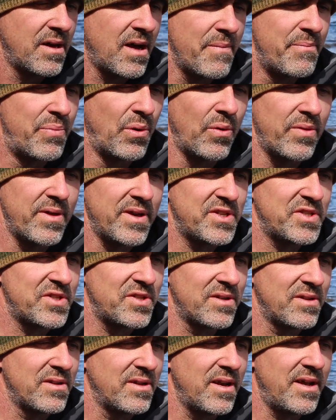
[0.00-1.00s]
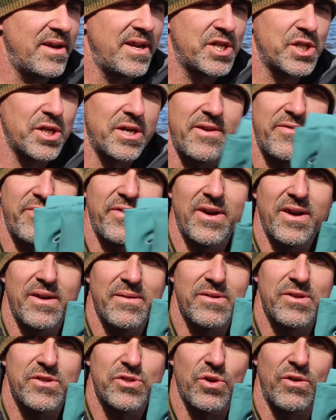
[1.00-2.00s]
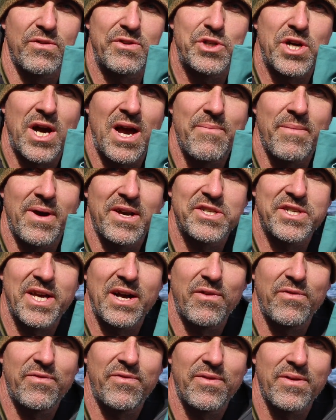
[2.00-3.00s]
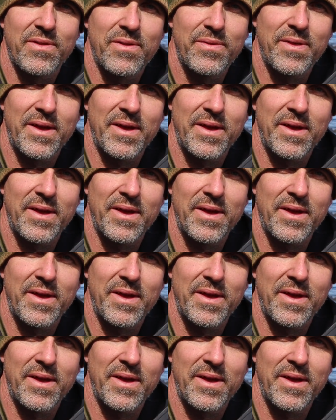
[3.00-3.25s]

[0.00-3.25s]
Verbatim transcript: I bought this initially for sort of drying myself,